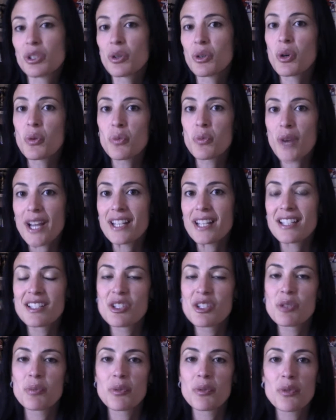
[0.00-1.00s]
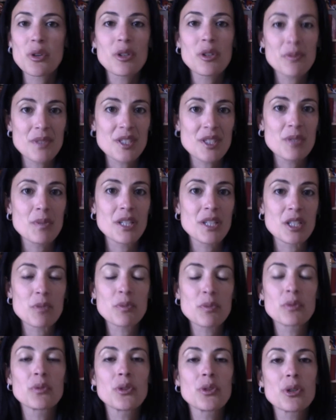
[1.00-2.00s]
go right into performance, because
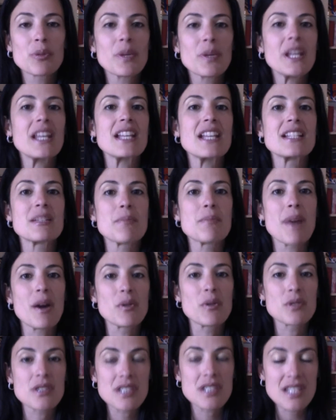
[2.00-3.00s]
performing is about